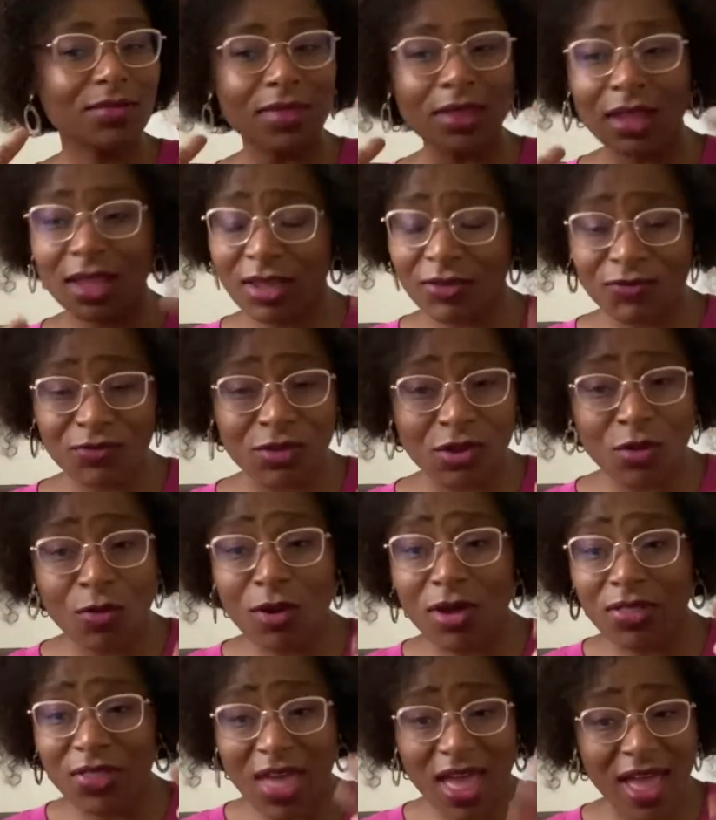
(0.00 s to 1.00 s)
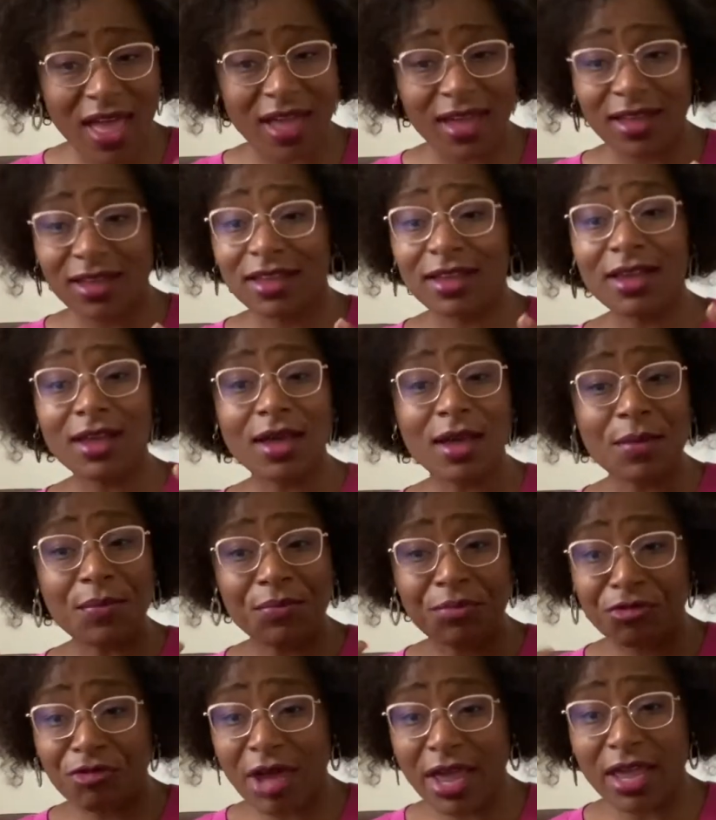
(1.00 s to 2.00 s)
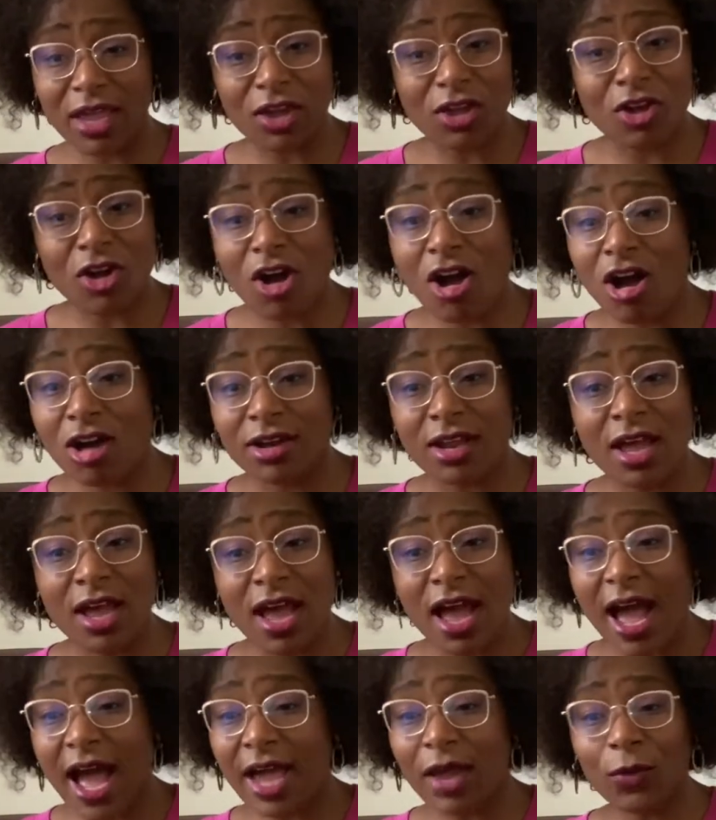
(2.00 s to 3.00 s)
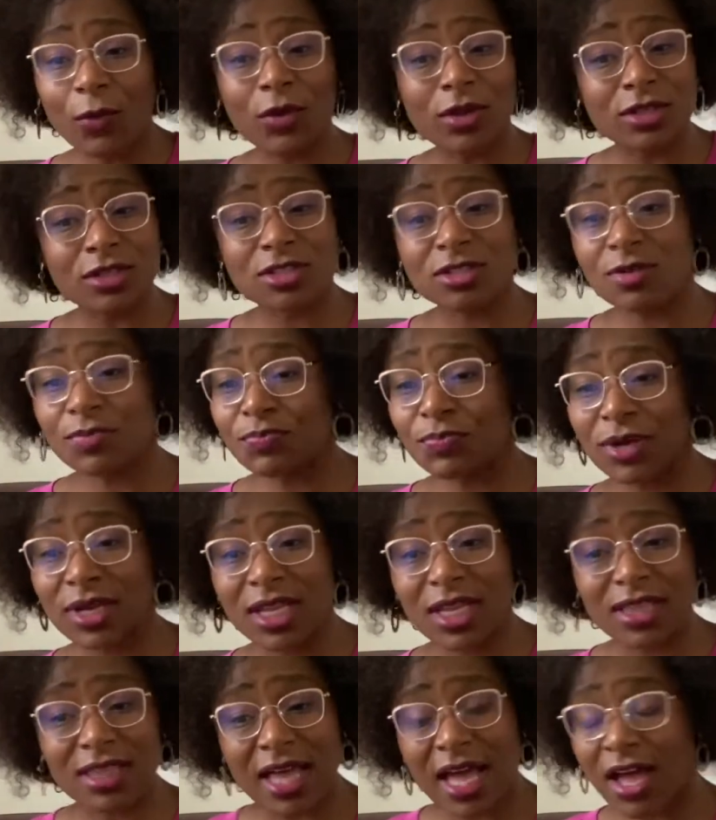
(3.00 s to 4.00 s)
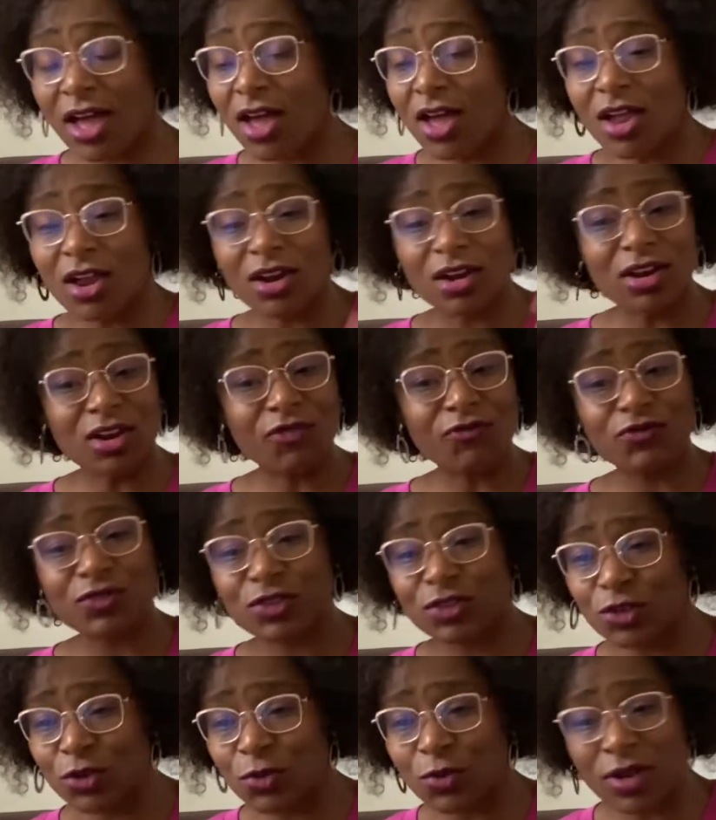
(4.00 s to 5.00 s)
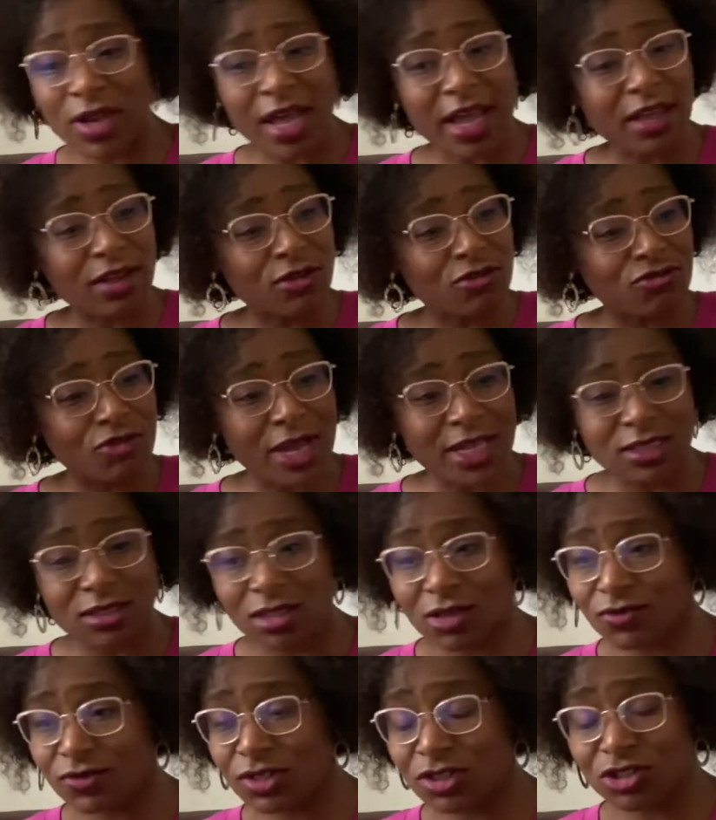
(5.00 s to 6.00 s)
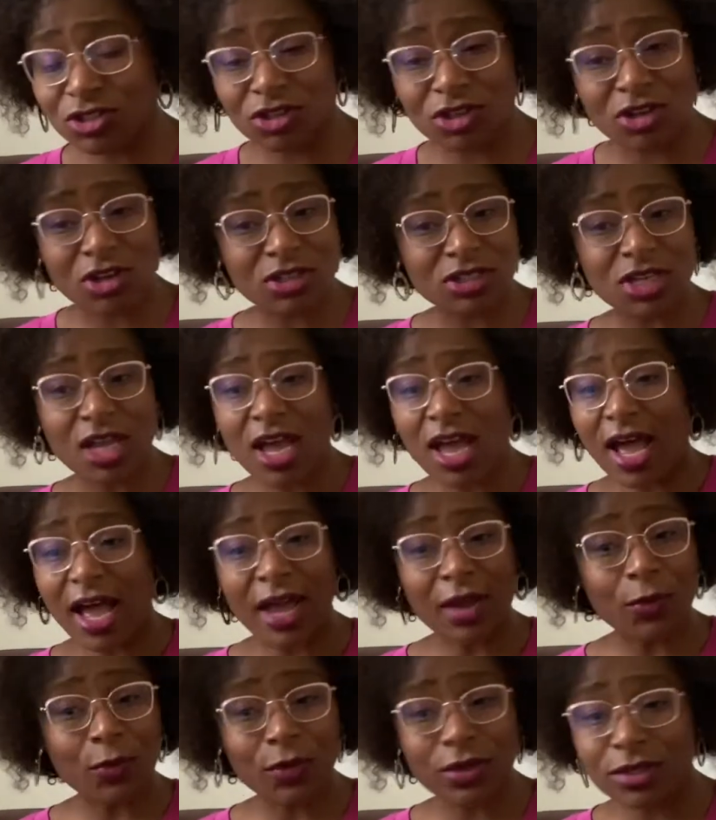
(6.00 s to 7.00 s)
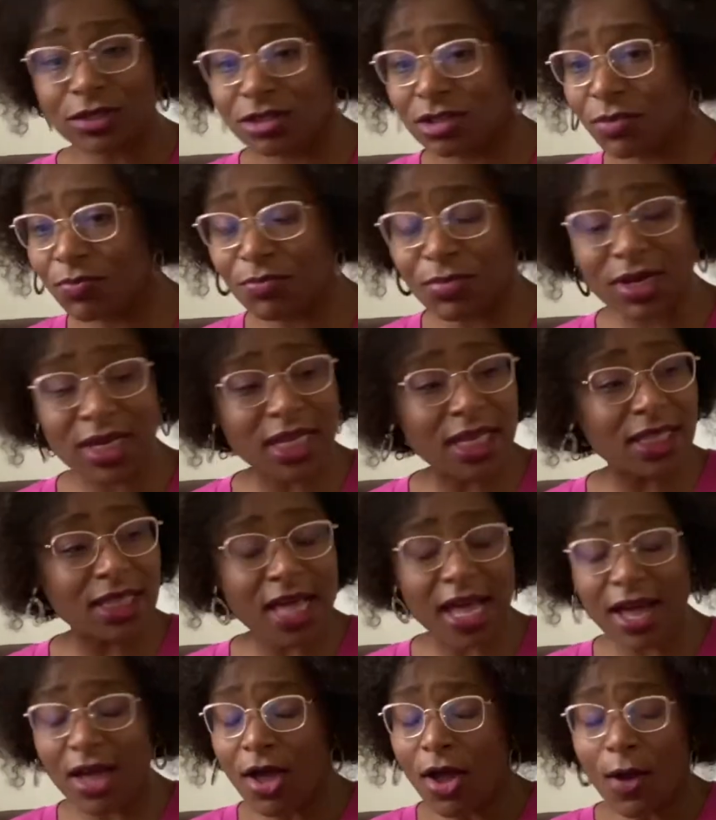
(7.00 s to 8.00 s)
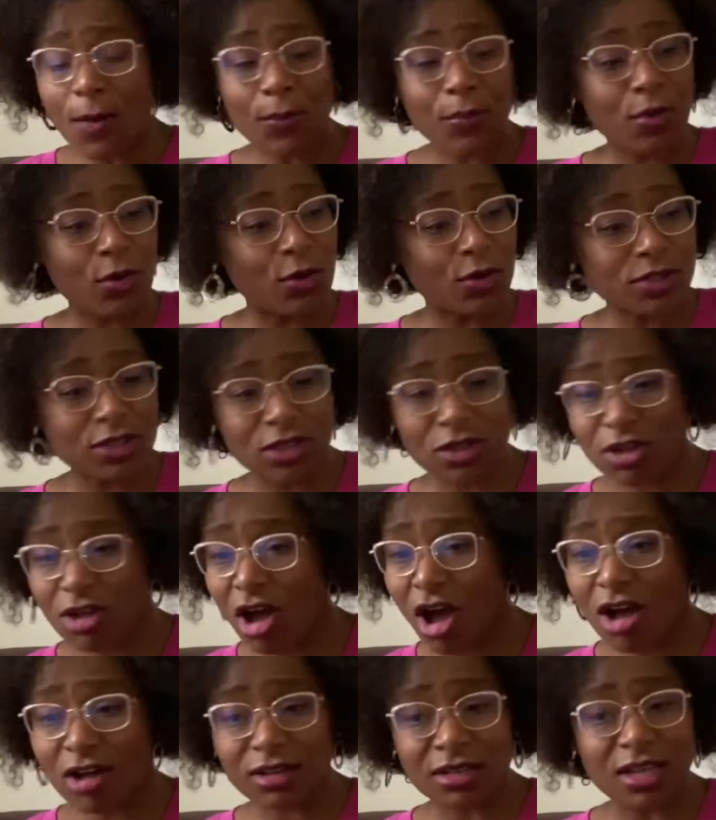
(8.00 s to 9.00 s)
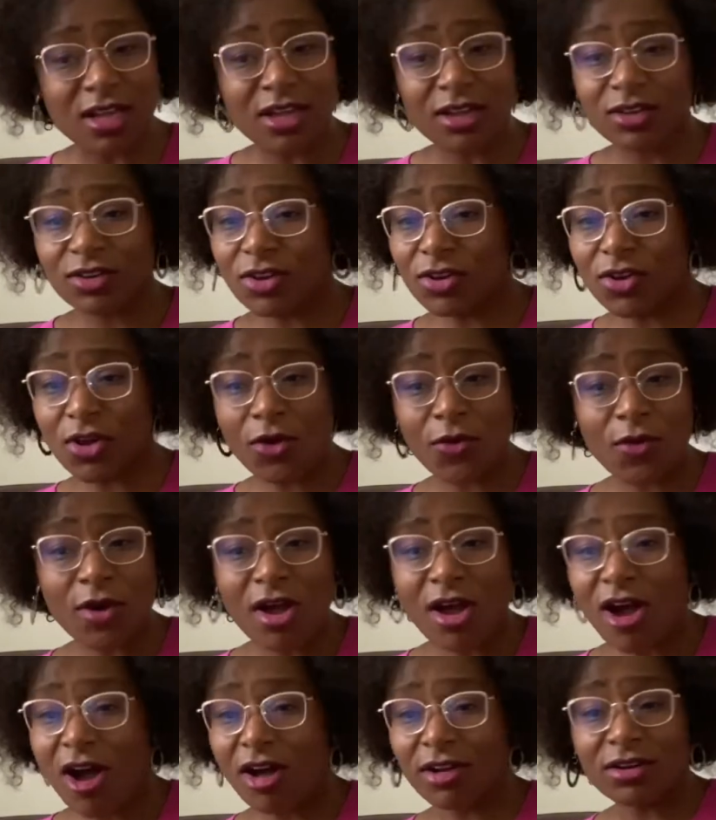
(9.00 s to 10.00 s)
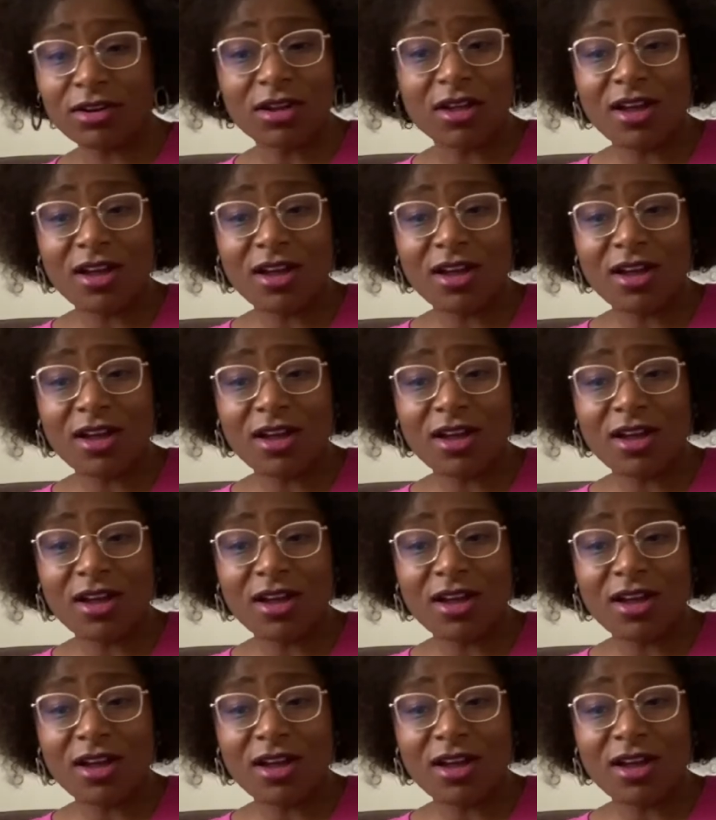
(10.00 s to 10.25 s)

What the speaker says: If you are there praying, God, I want somebody that loves you like Christ loves the church. I want somebody that puts God, you know, on